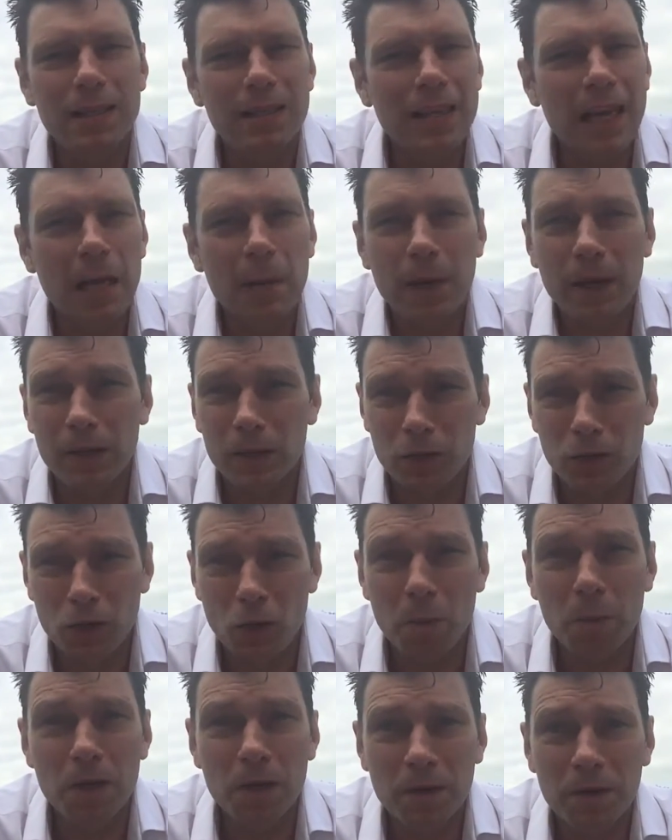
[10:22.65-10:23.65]
This came out in
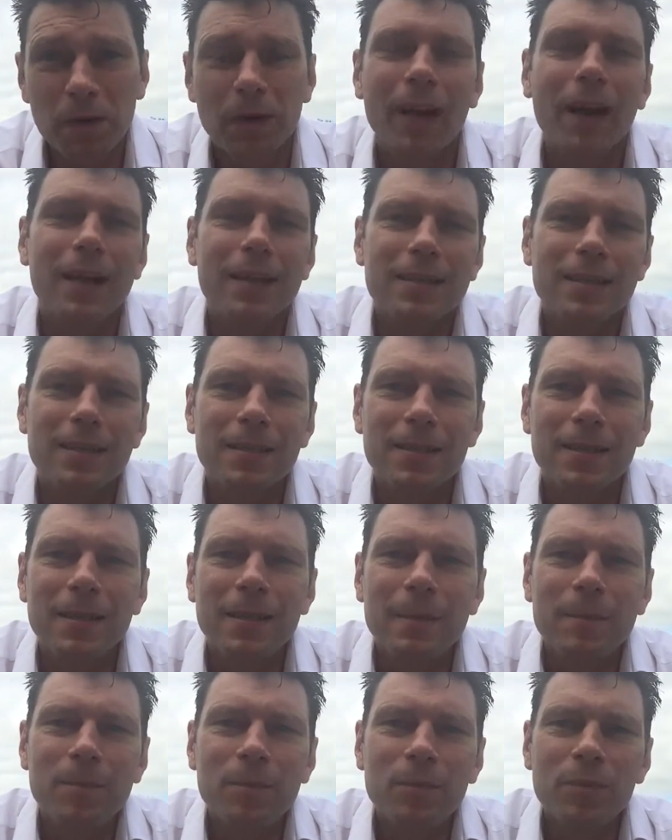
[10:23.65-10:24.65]
so many different guises,
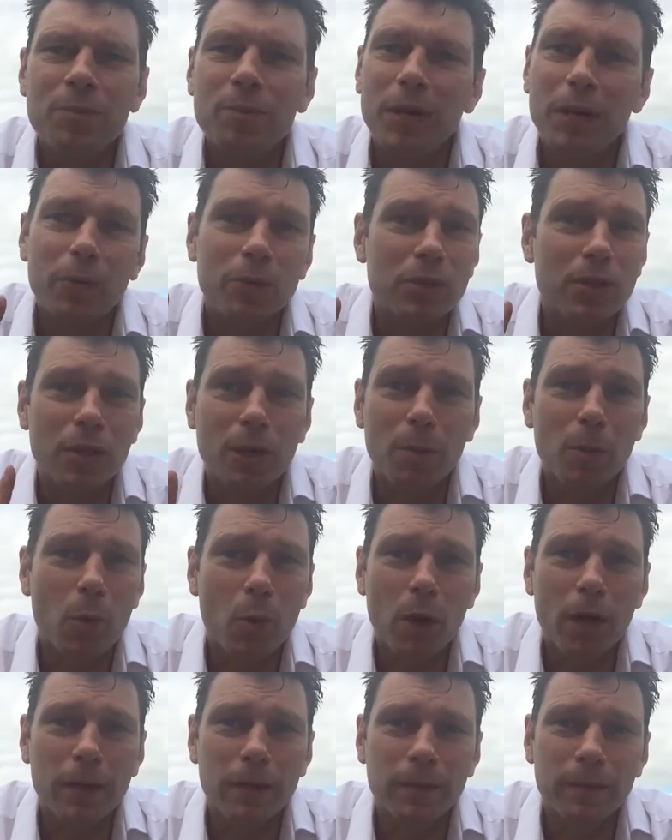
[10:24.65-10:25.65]
but it was the number
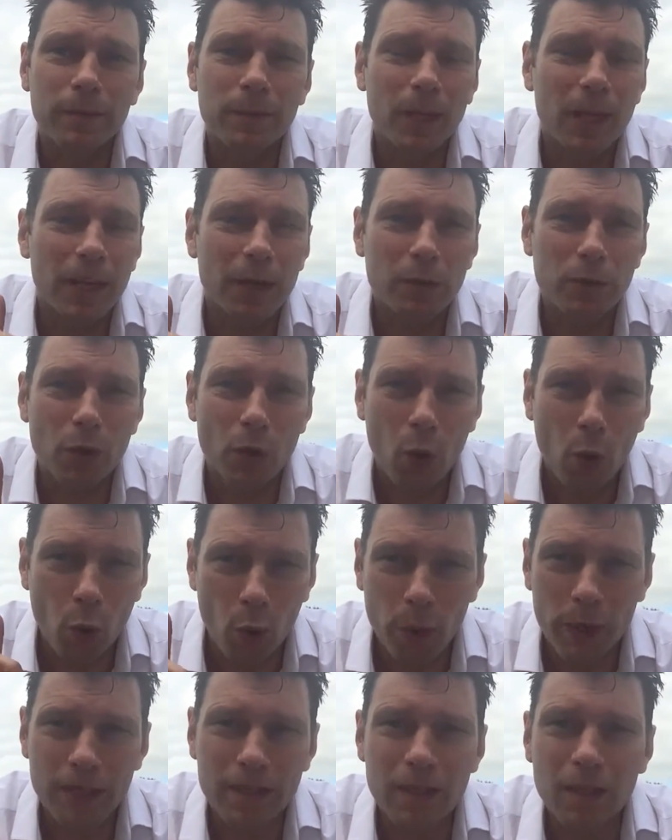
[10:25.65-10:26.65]
one, and it was
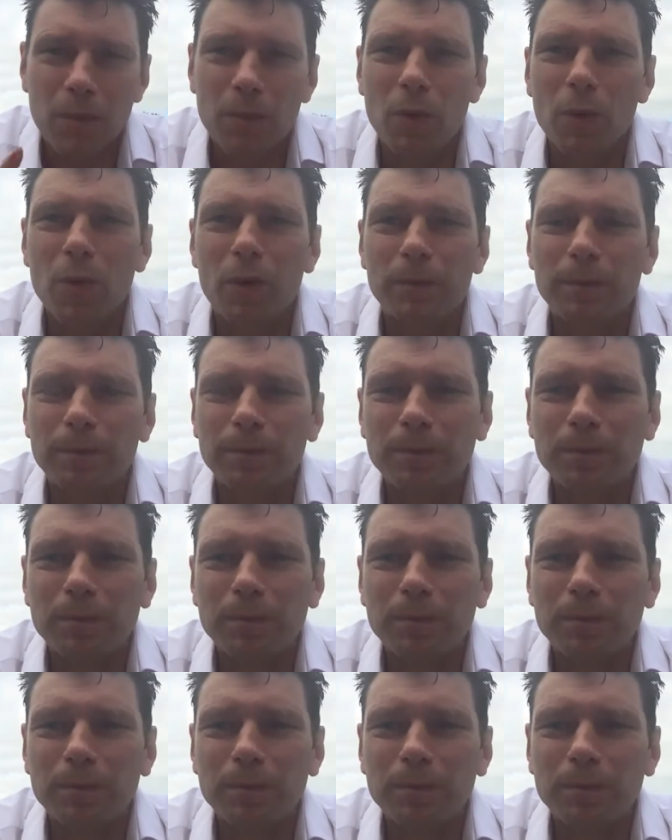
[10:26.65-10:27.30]
always the number one.